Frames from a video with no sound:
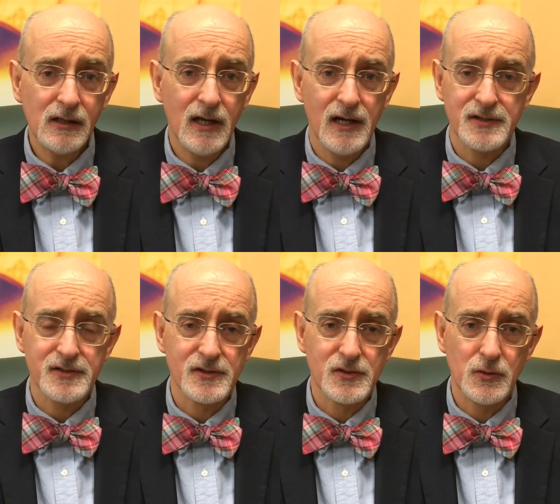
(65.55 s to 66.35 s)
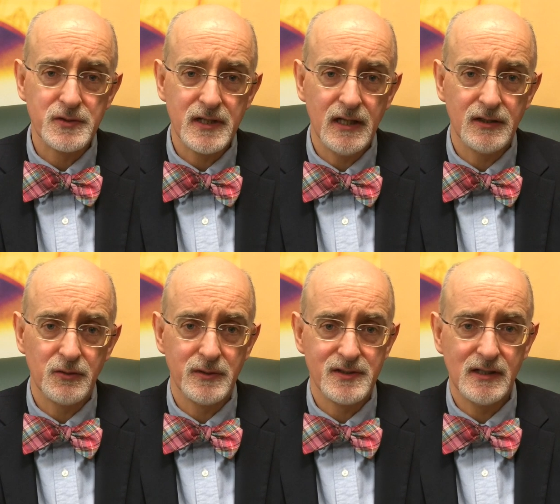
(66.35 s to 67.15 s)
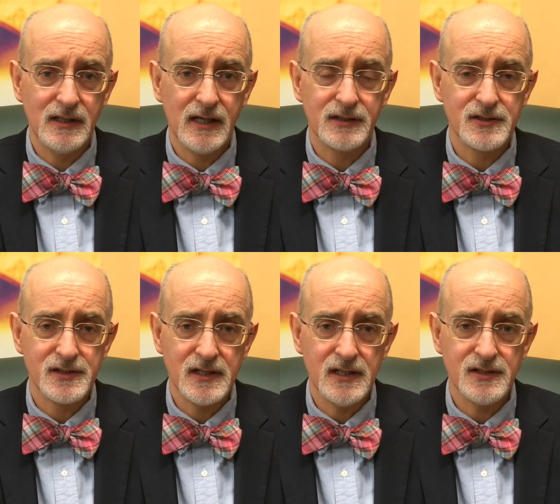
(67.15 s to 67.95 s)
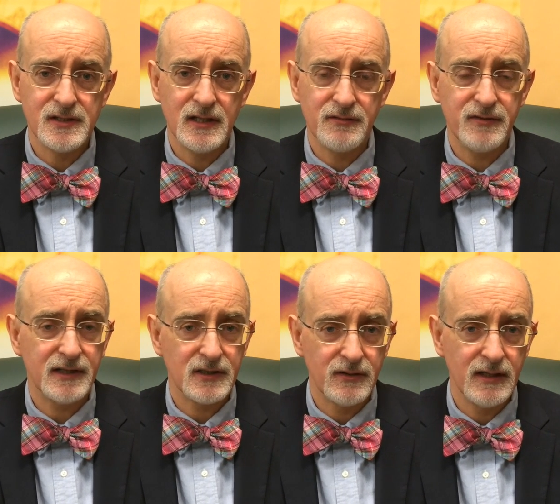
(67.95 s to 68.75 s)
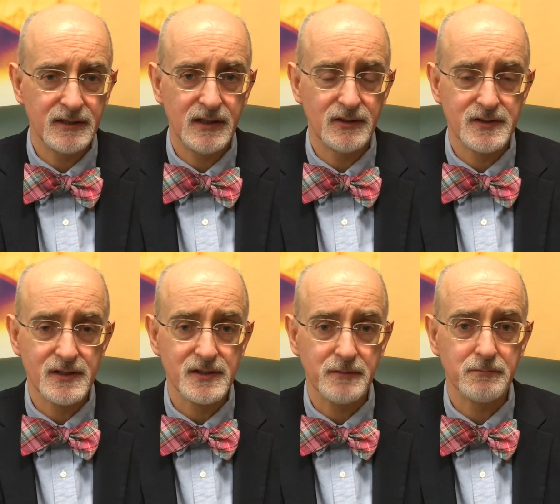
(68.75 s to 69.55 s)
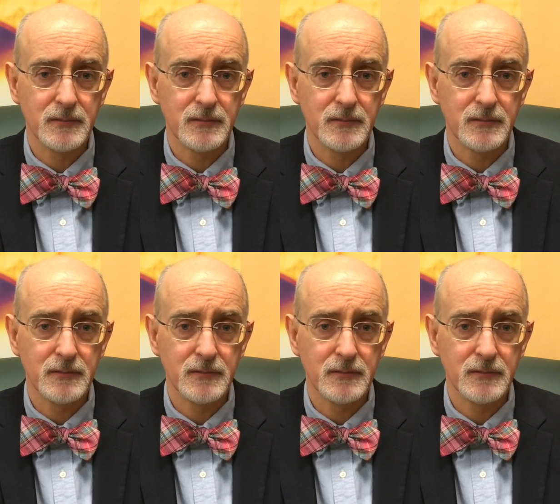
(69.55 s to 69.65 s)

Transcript: costs associated with celiac disease that affect our healthcare system.